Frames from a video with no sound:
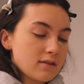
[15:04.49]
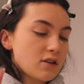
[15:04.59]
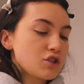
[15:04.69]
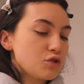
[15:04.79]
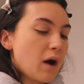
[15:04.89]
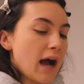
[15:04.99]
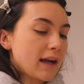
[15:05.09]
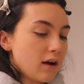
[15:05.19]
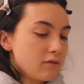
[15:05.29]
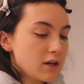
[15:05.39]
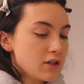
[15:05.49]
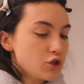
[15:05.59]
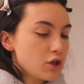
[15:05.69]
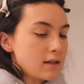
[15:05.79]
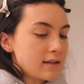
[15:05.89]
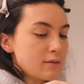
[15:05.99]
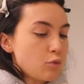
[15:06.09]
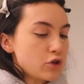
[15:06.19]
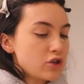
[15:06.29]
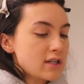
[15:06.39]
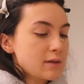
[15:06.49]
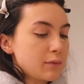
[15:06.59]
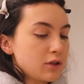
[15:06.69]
It's not too high coverage. It says a moisturizing